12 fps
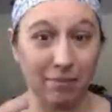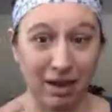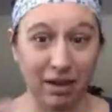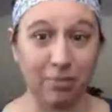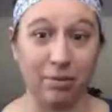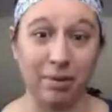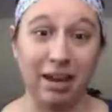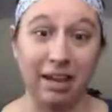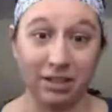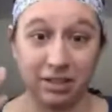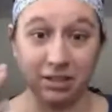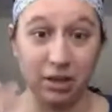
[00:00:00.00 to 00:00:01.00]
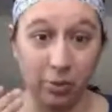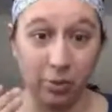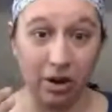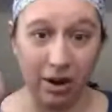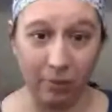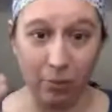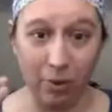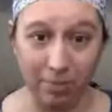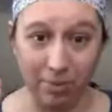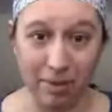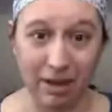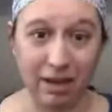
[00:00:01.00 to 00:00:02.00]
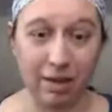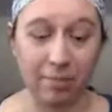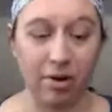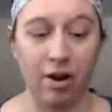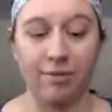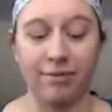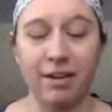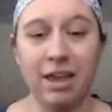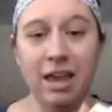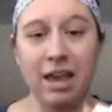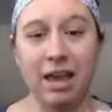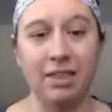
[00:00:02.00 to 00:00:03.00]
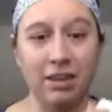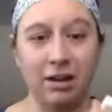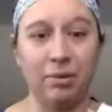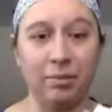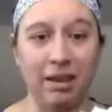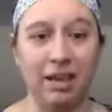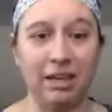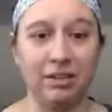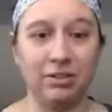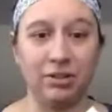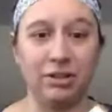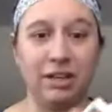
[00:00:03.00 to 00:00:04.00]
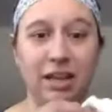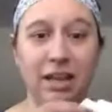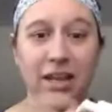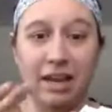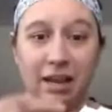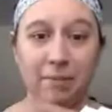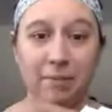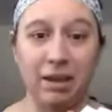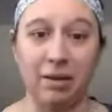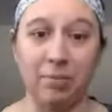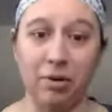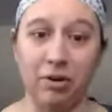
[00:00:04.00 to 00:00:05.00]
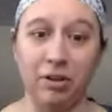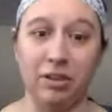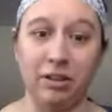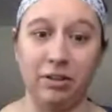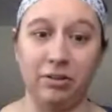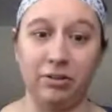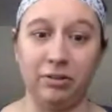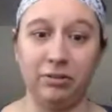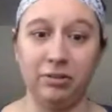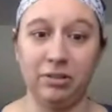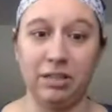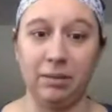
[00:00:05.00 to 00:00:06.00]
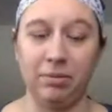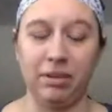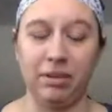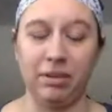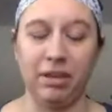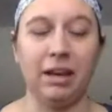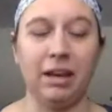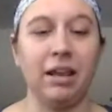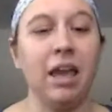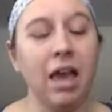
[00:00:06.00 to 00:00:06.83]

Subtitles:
I have makeup on my hands because I wipe the makeup off and then I put my hands on it and I get makeup on the little tip thing.